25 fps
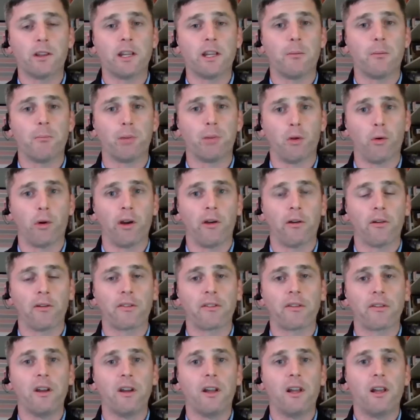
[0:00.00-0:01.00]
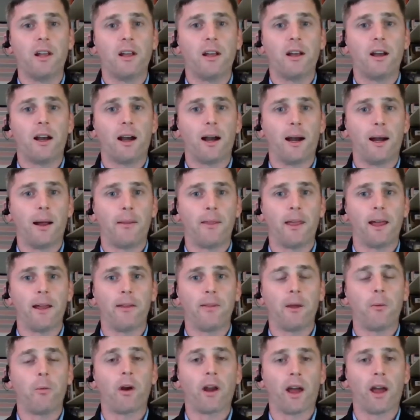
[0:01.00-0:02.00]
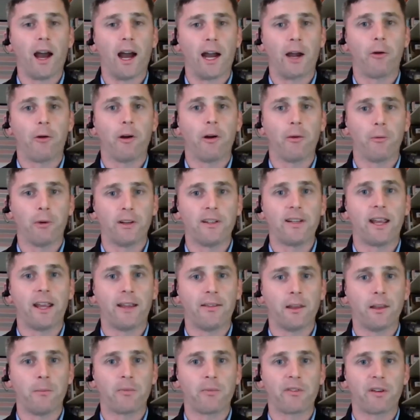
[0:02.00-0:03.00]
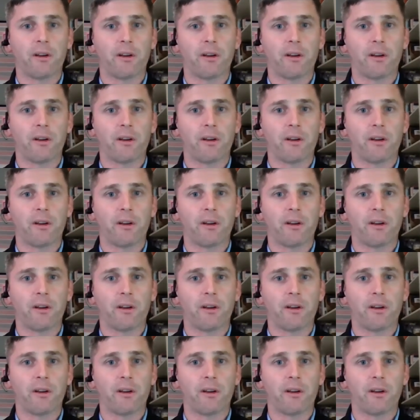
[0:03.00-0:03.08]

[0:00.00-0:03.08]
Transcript: with the employers uh, that, that want to hire and retain them.